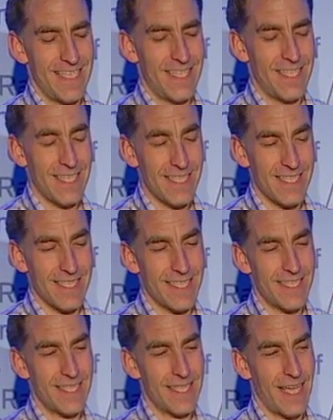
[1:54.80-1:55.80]

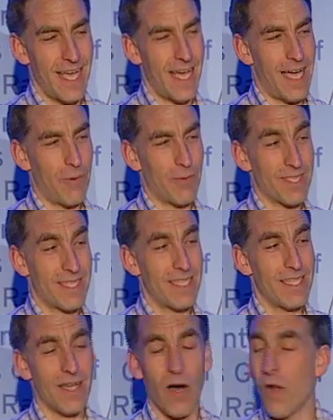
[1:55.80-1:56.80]
Jesus will
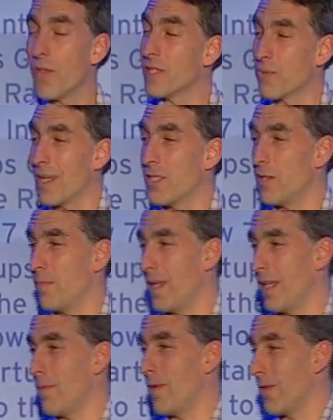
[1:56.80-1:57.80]
see all these wretched
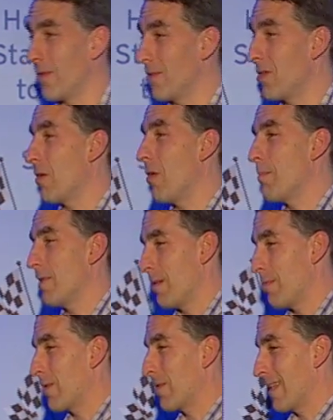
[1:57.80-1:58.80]
people who show up at
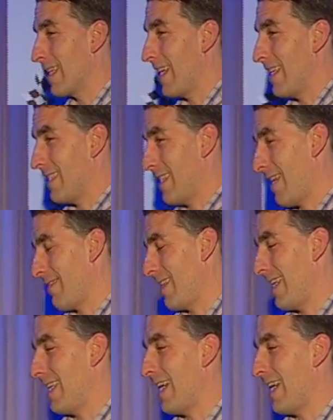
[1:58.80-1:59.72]
the pearly gates after they